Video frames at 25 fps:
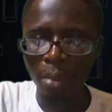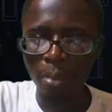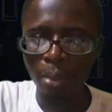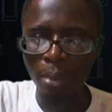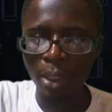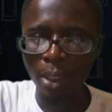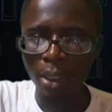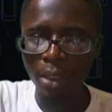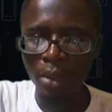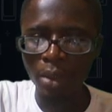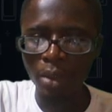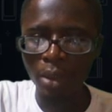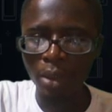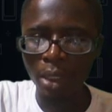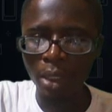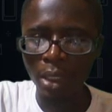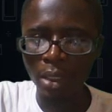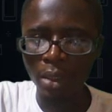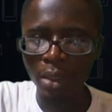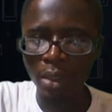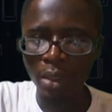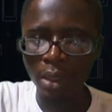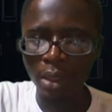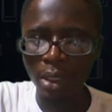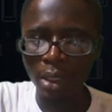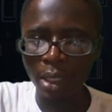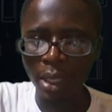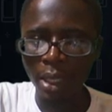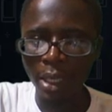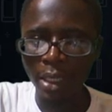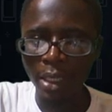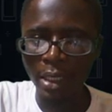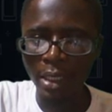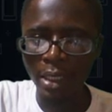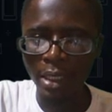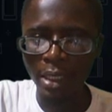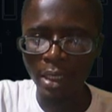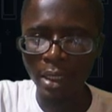But no, that's not the
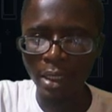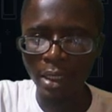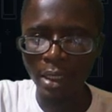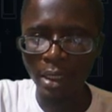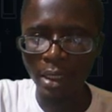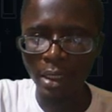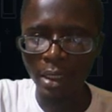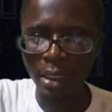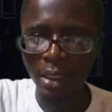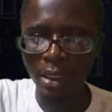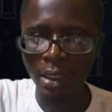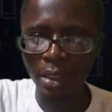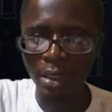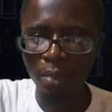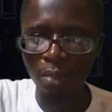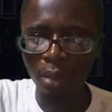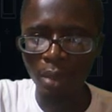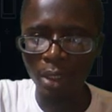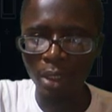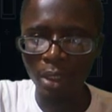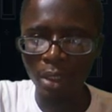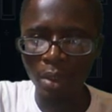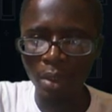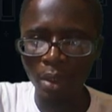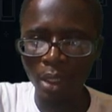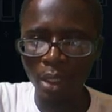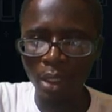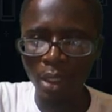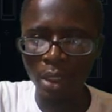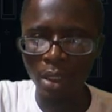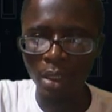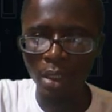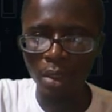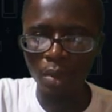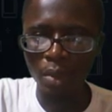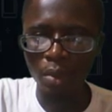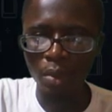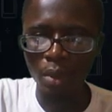case in this particular
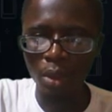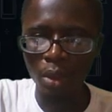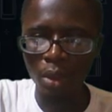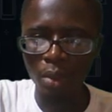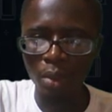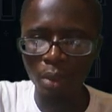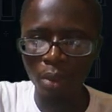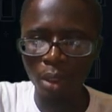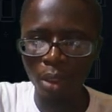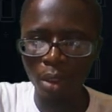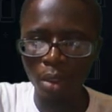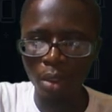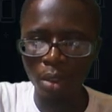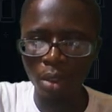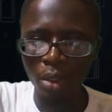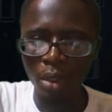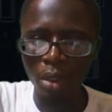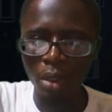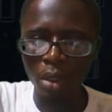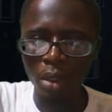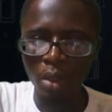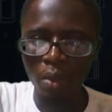situation because